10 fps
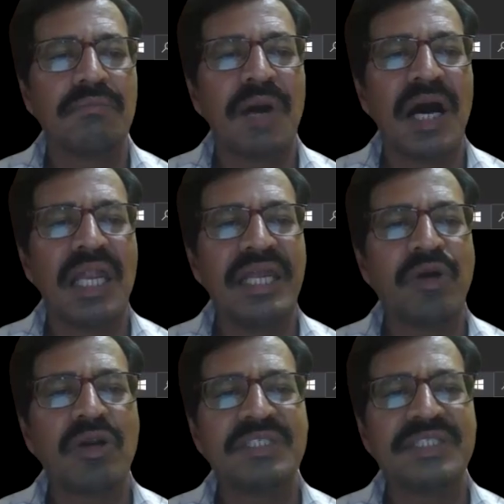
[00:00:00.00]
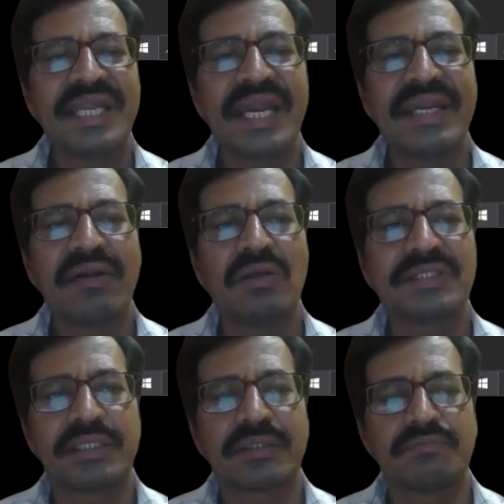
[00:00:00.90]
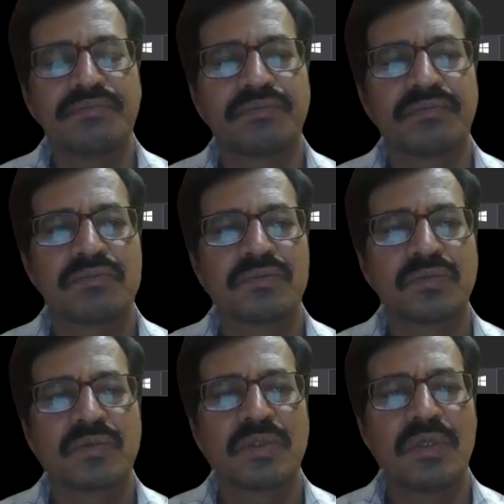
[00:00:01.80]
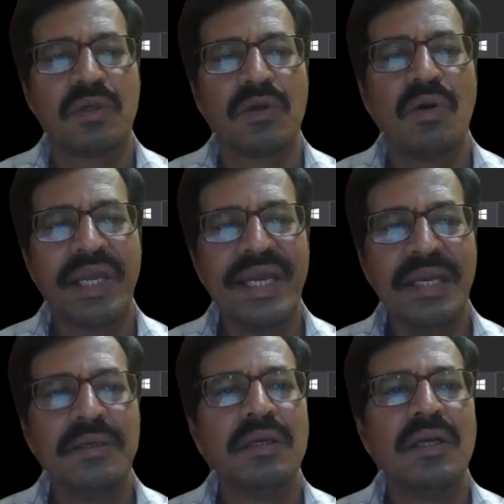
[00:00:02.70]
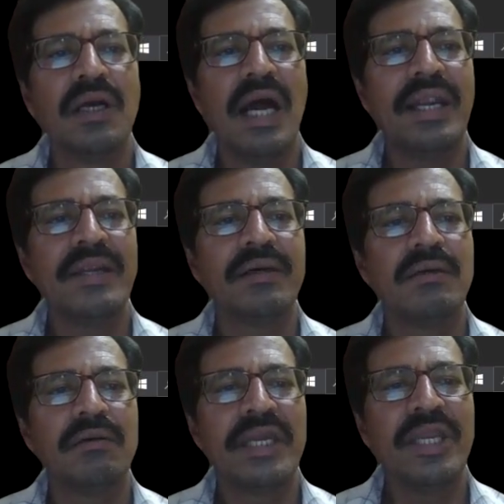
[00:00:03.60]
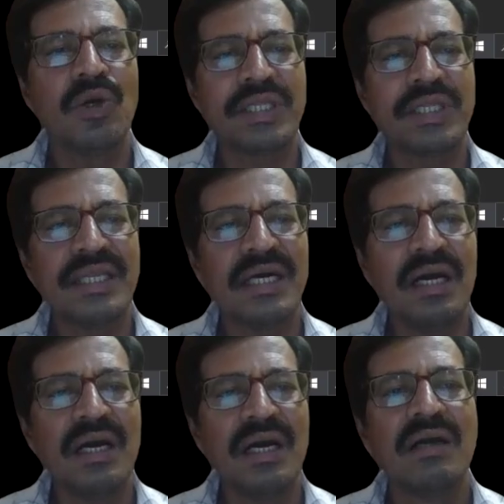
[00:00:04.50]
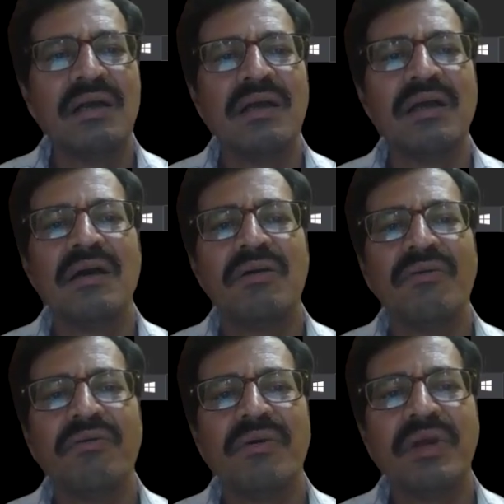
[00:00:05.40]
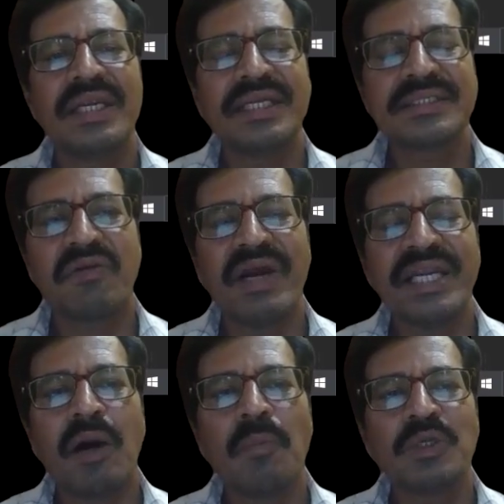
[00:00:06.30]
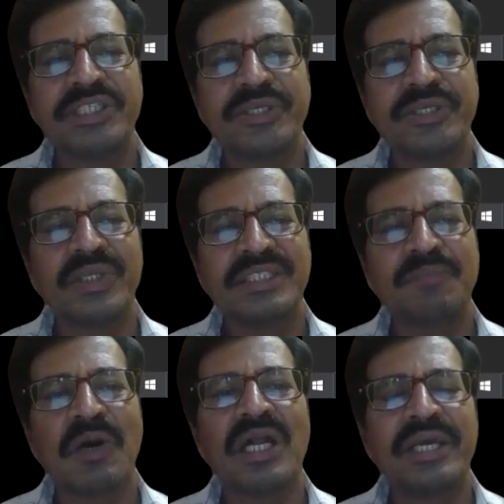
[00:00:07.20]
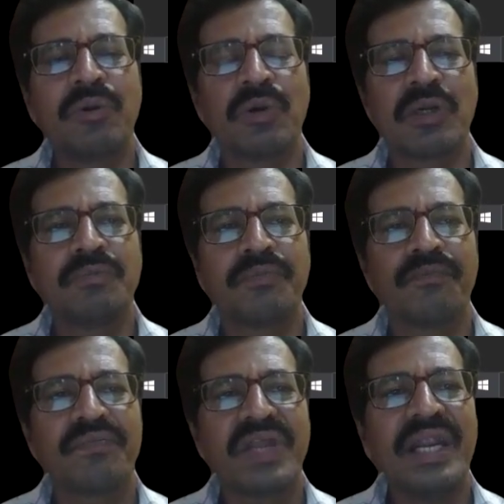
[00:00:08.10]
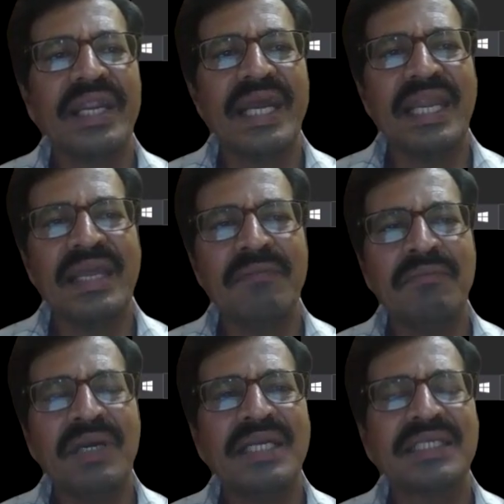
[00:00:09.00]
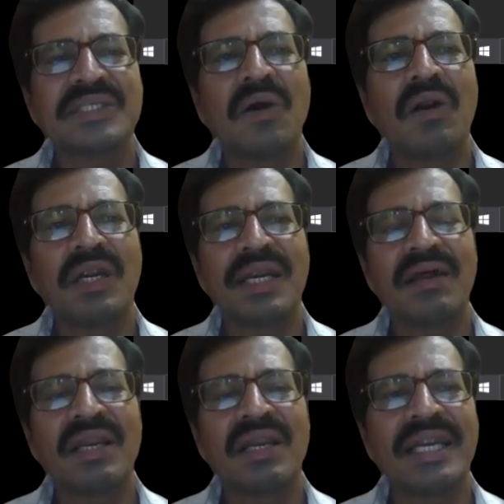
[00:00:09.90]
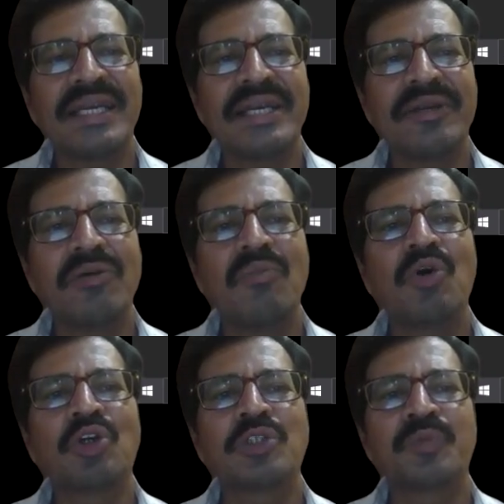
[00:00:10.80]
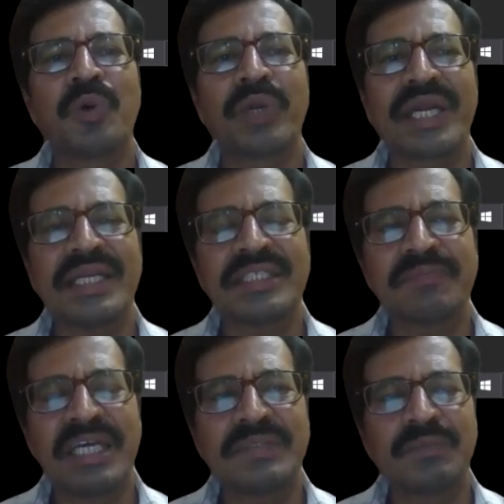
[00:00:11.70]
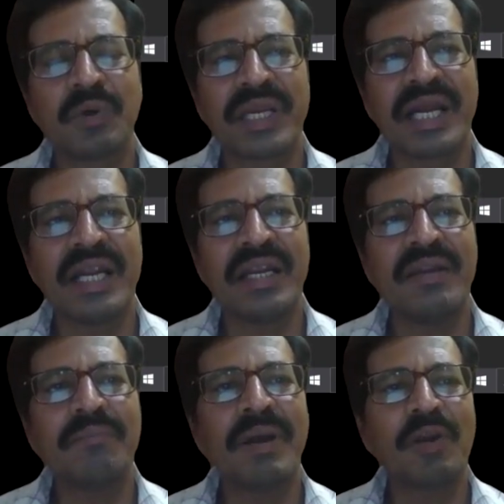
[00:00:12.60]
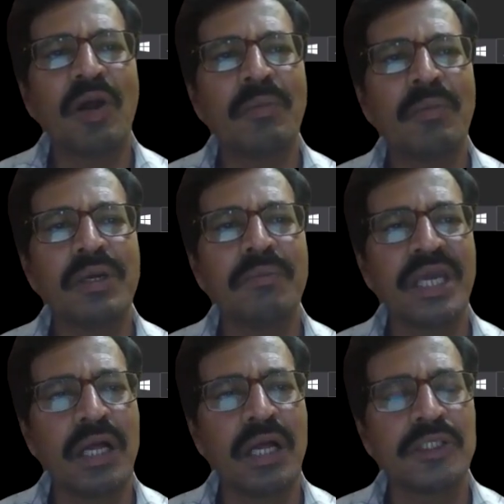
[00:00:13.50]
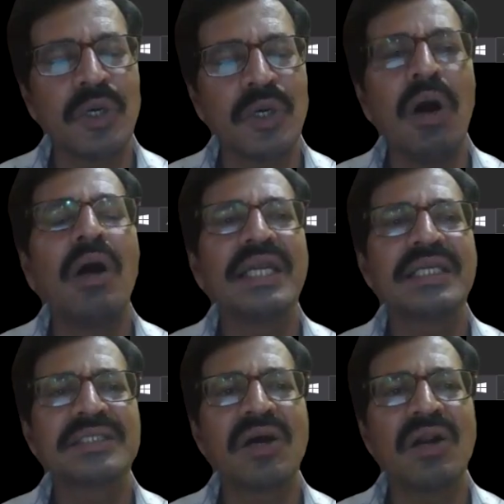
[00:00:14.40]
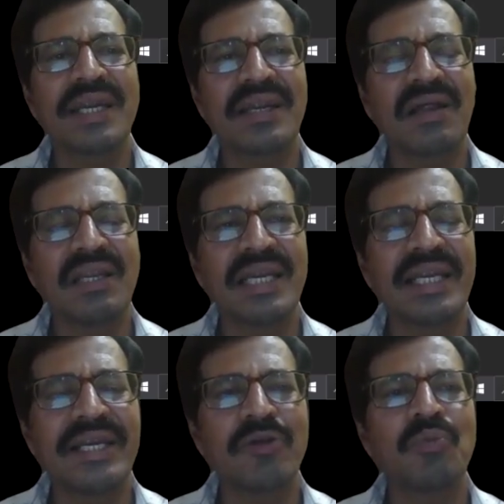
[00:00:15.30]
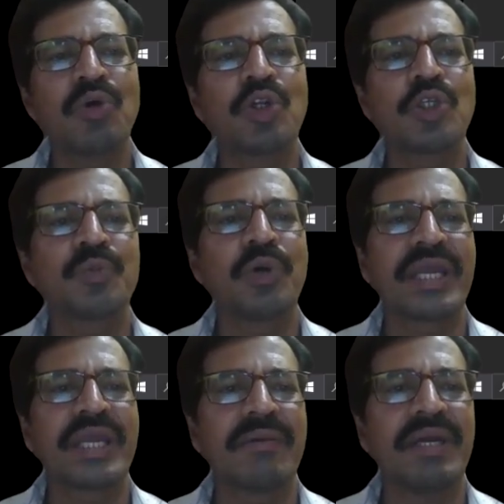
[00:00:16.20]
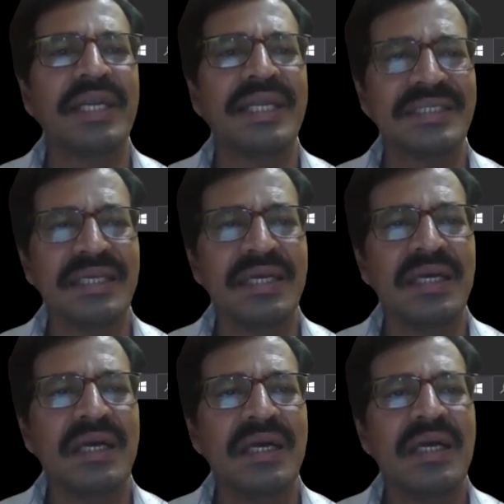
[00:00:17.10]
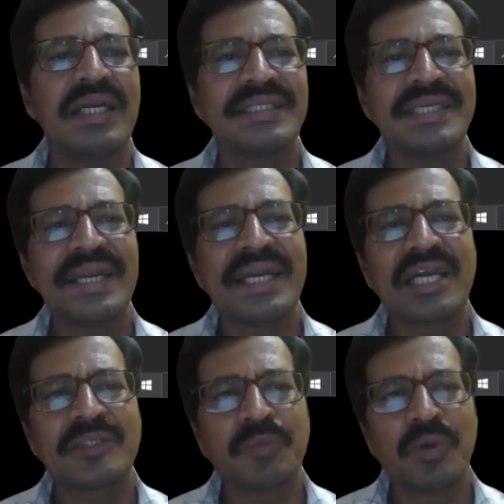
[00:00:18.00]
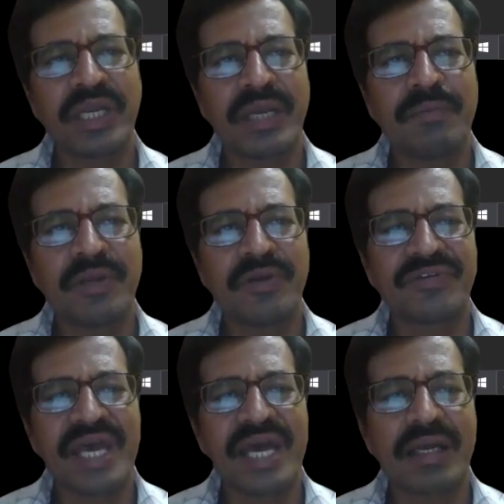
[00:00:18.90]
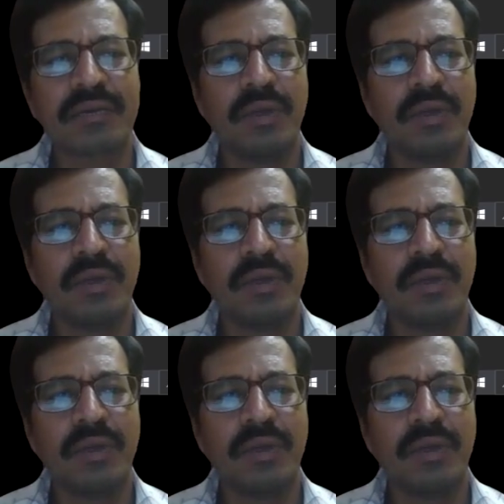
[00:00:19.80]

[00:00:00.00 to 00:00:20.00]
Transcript: polygonum is the right answer. Okay. And Enothera, it is quite opposite to this polygonum. And Allium, it is not at all related to monosporic, it is bisporic. And Peperomia also, it is not at all related to monosporic, it is a tetrasporic embryo sac.